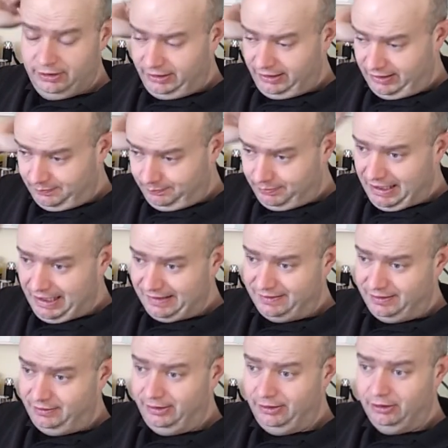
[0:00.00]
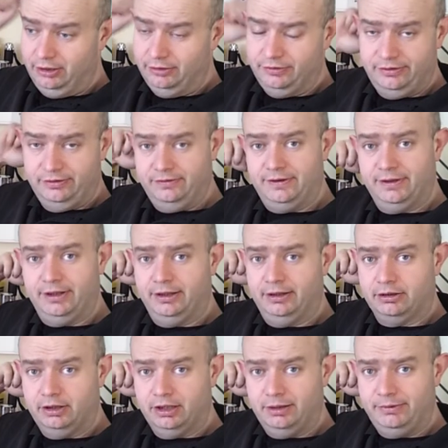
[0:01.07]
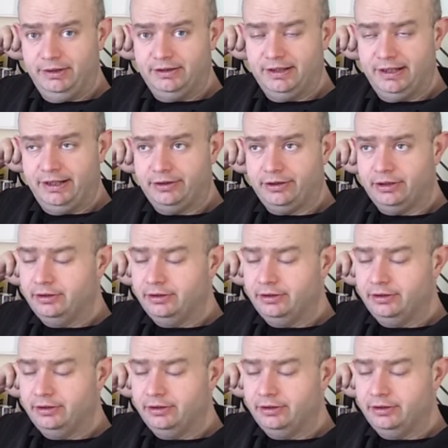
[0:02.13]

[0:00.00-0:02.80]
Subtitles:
gets blasted in onto the commutator,